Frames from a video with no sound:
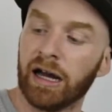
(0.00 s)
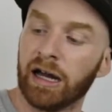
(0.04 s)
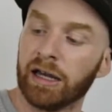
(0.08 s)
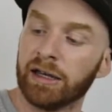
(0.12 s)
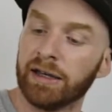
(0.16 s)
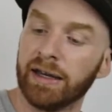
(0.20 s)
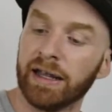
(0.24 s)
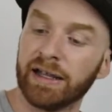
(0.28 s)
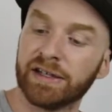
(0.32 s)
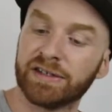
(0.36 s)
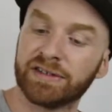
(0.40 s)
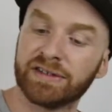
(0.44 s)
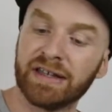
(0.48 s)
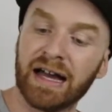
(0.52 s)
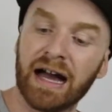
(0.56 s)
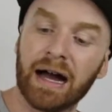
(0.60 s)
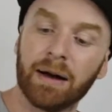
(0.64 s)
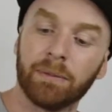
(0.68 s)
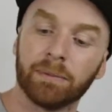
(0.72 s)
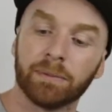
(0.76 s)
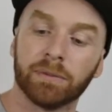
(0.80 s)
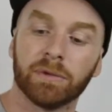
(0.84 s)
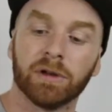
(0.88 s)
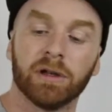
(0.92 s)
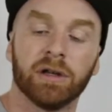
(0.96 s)
Next
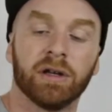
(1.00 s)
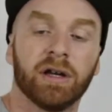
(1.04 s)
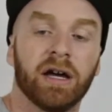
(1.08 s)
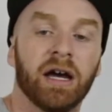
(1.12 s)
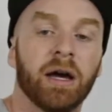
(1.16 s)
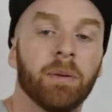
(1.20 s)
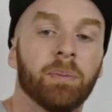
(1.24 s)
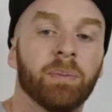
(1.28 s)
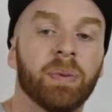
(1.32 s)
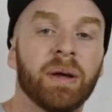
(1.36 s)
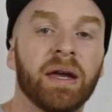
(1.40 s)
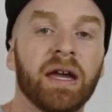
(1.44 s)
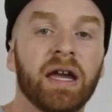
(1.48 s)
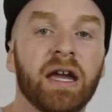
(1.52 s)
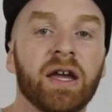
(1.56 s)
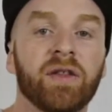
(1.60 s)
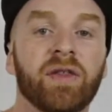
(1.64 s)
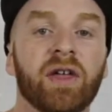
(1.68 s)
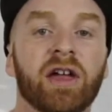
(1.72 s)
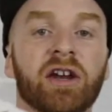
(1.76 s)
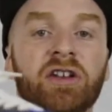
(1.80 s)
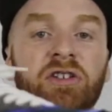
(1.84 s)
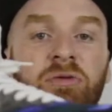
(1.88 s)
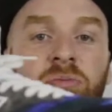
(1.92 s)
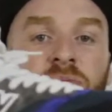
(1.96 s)
up, a pair
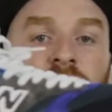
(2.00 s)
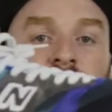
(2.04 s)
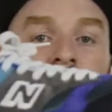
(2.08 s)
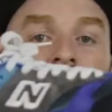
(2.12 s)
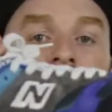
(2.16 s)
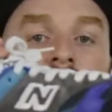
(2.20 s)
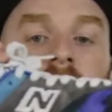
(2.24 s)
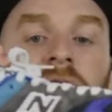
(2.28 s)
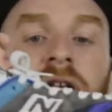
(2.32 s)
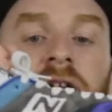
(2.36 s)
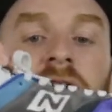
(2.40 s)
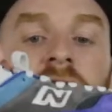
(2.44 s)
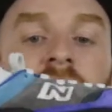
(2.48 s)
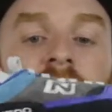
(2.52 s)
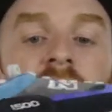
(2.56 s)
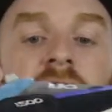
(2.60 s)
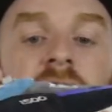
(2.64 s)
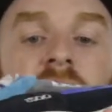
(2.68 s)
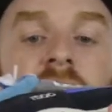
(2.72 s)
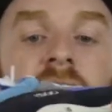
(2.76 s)
that is probably